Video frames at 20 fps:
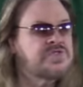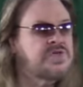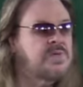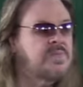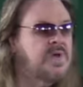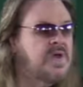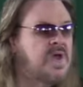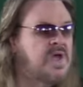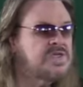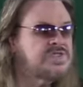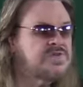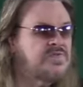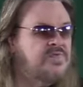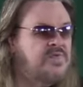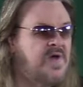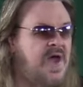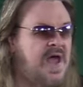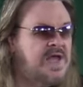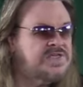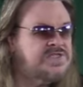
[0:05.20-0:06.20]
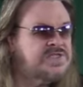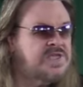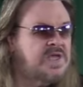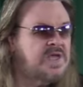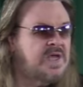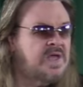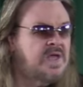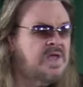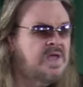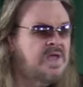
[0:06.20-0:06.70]
you because of
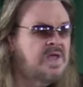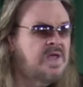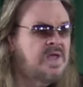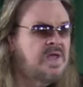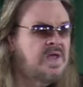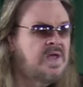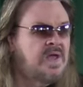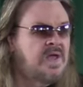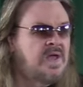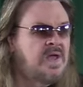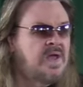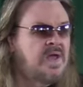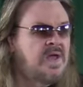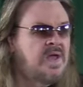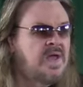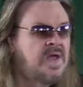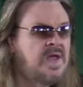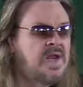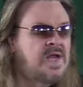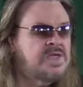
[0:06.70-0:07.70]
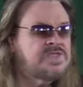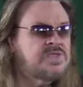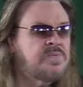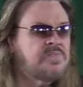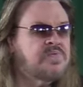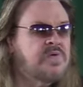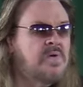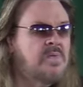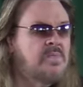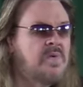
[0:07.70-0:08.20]
fasting. He doesn't
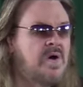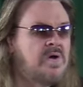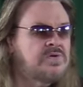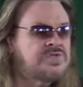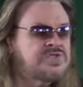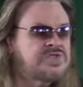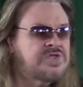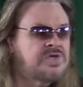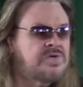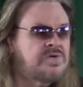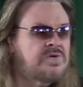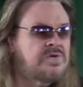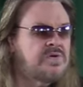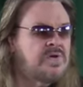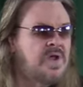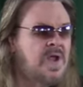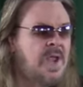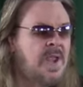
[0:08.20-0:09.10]
promote you